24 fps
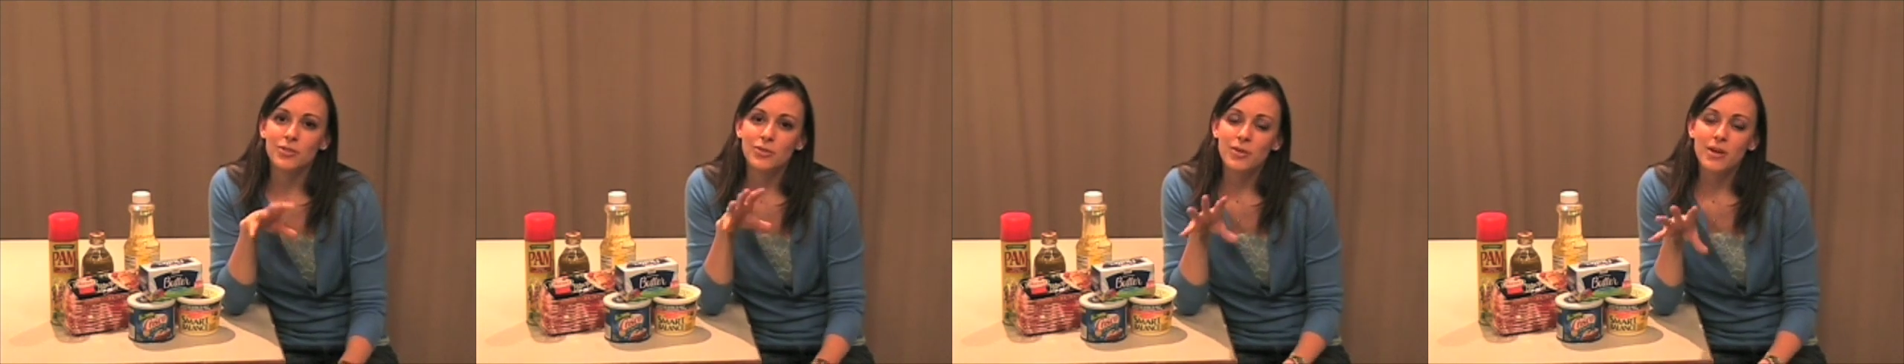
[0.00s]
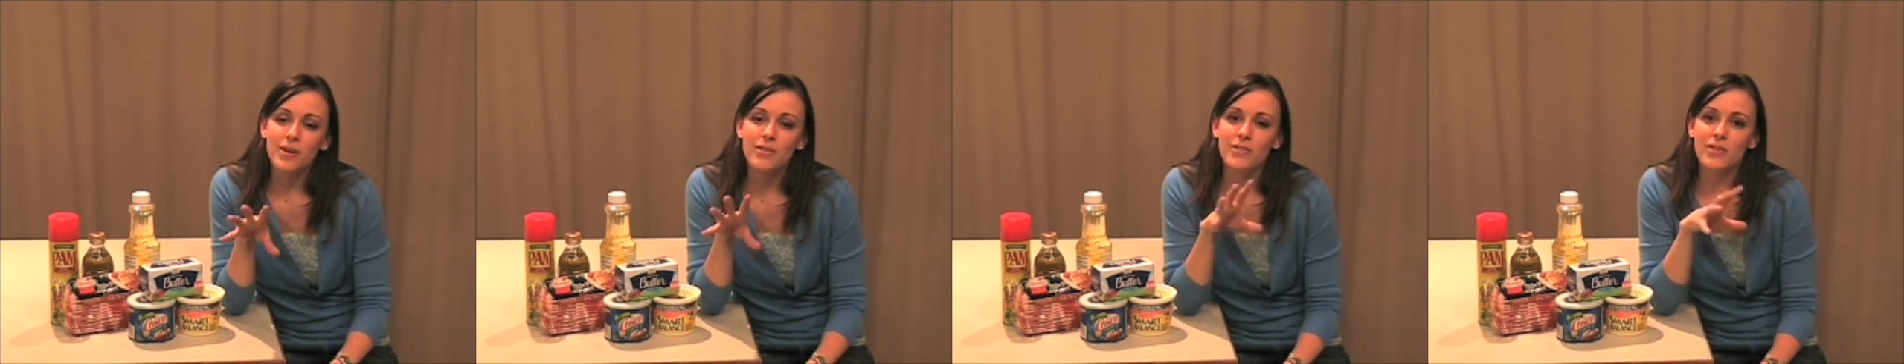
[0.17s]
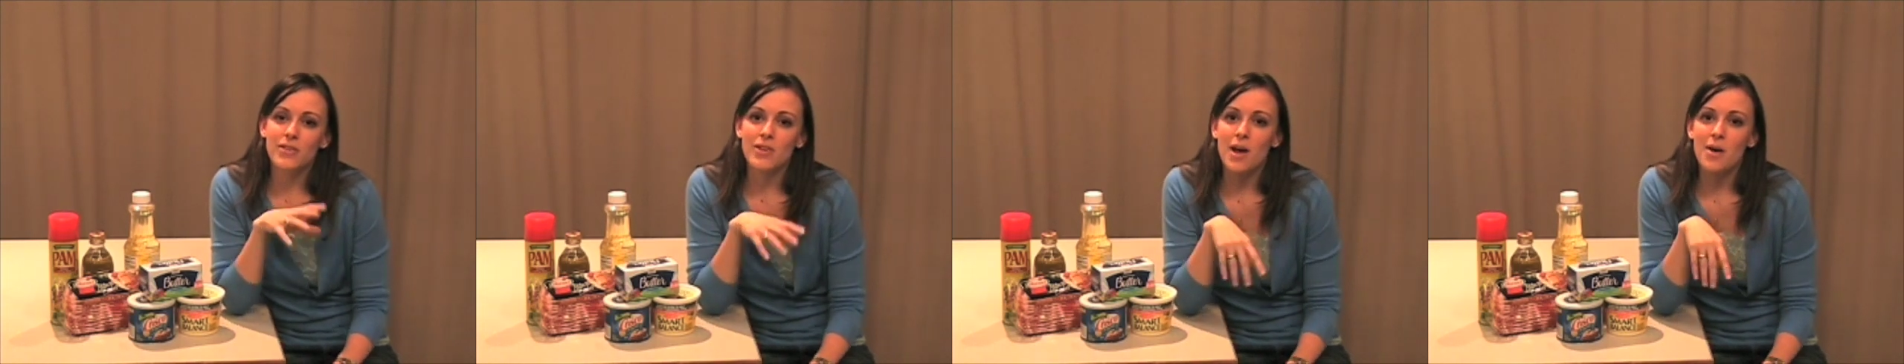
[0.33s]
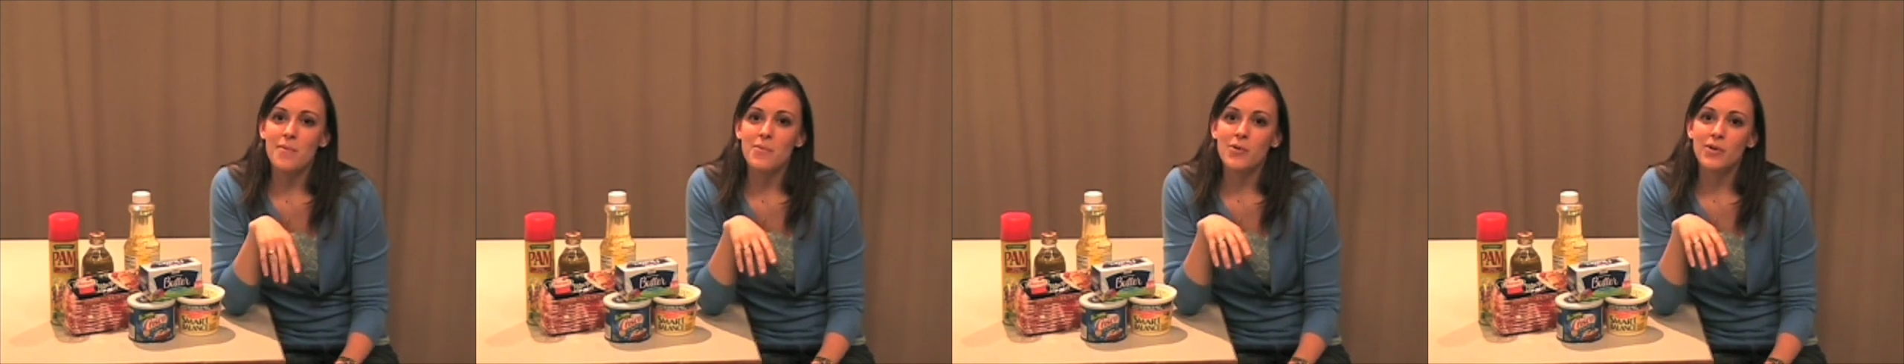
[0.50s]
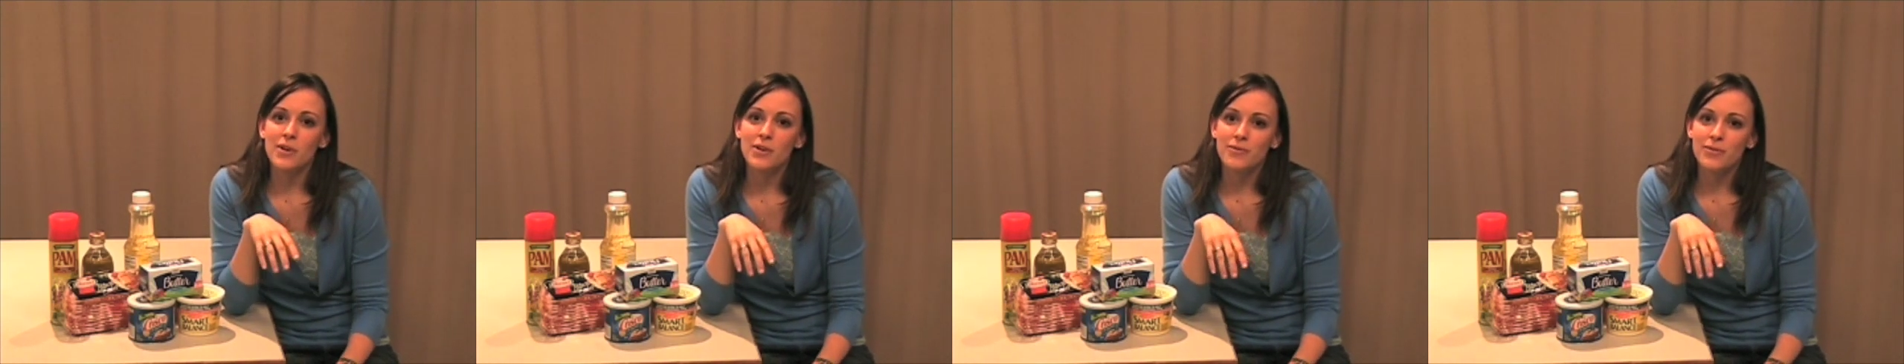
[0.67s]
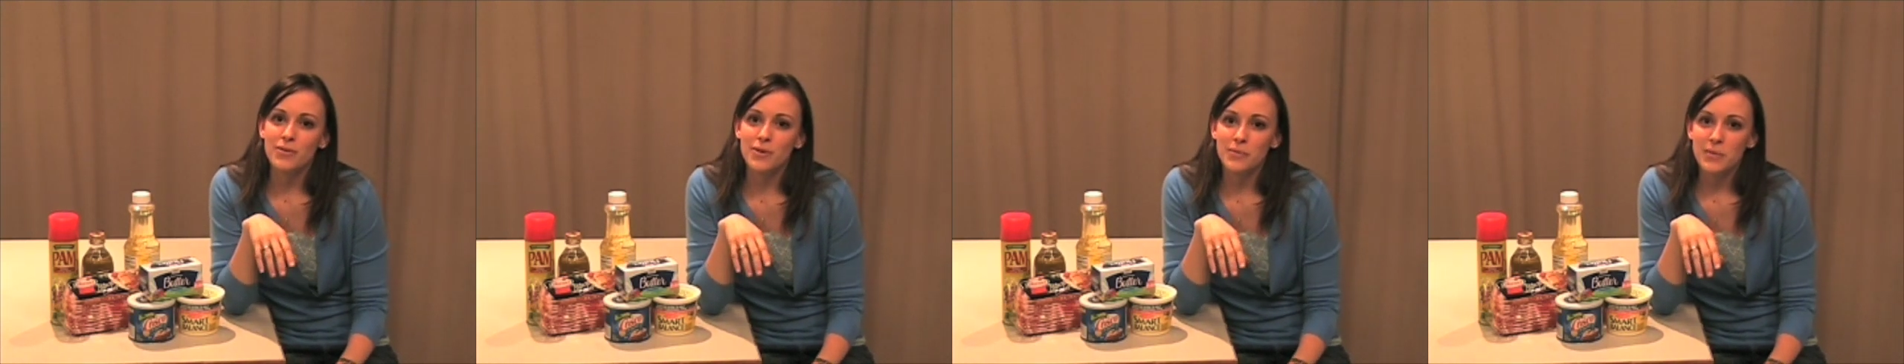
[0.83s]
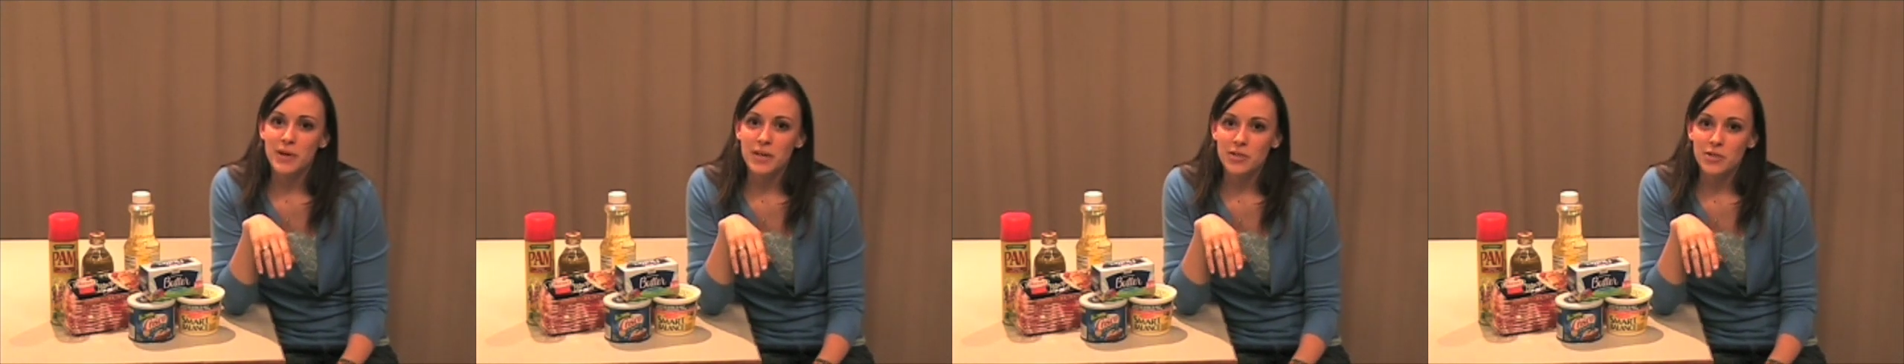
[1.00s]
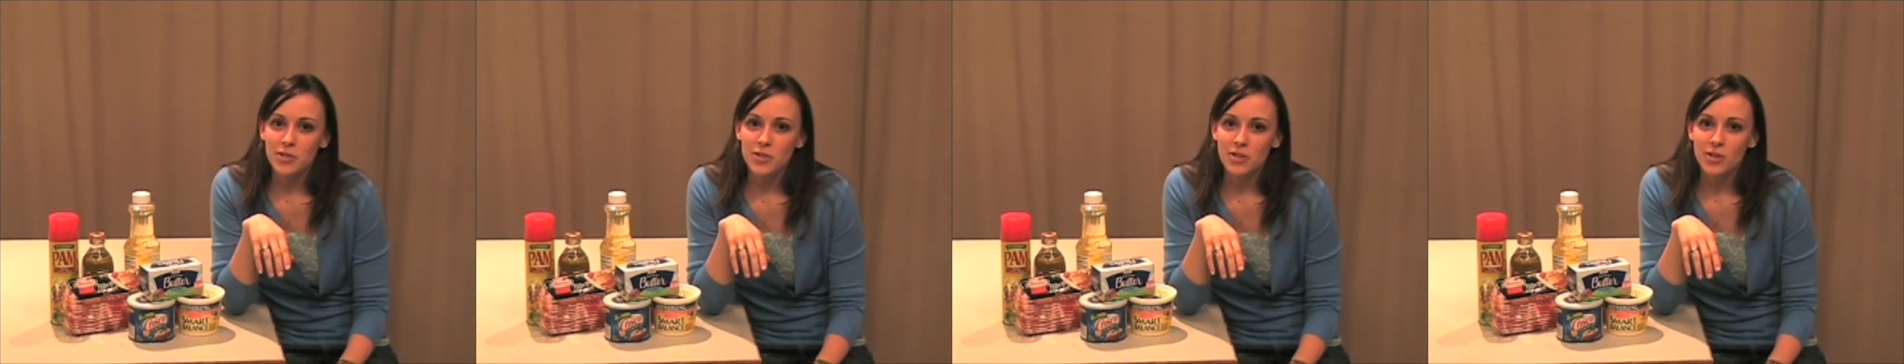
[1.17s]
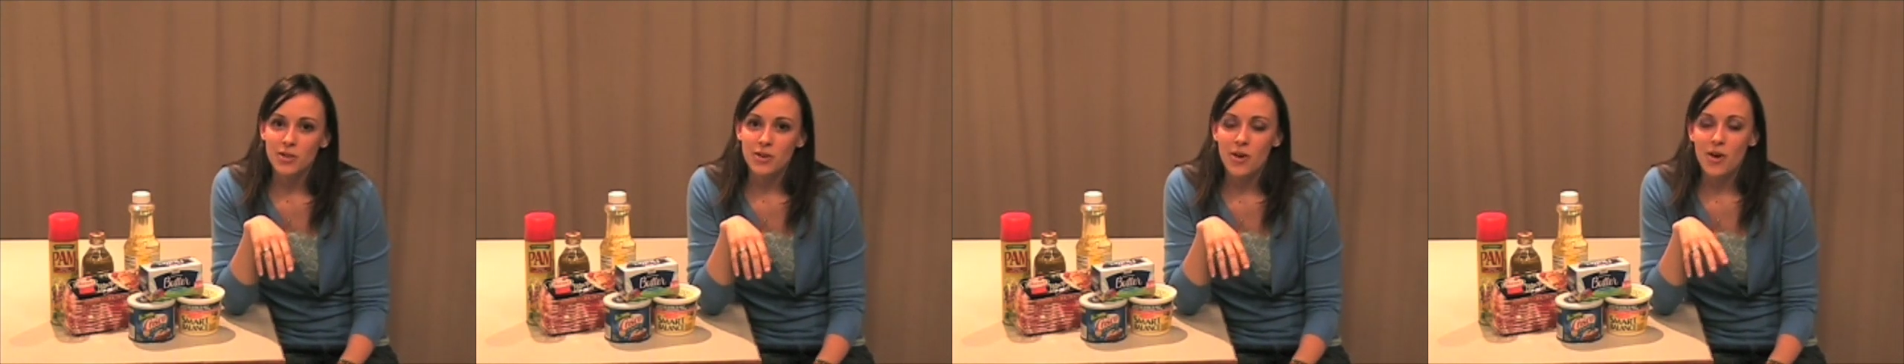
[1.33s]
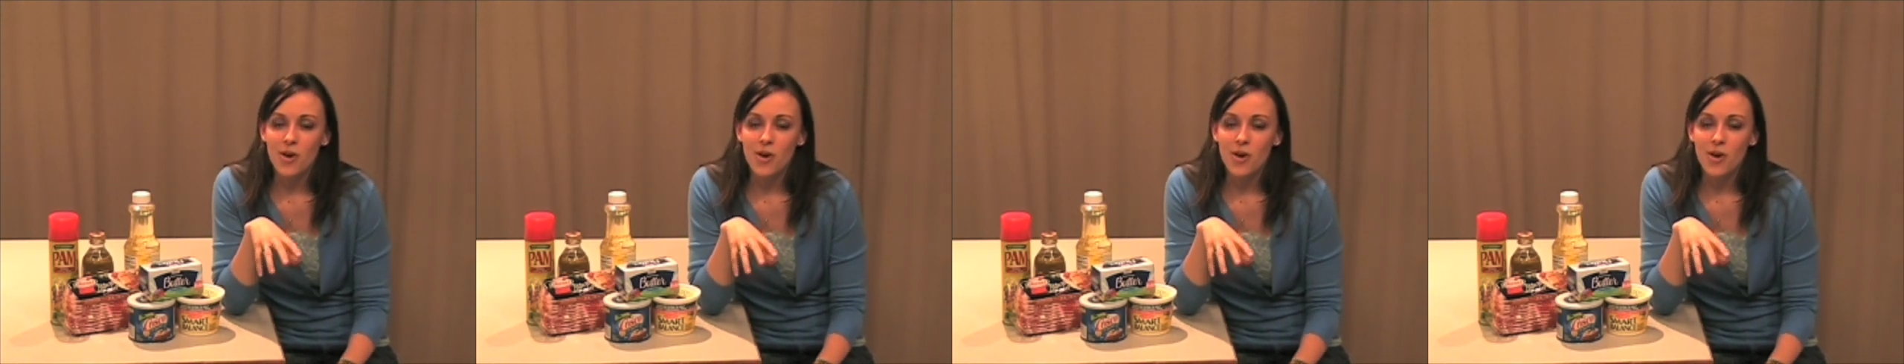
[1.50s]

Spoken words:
you have a lot more information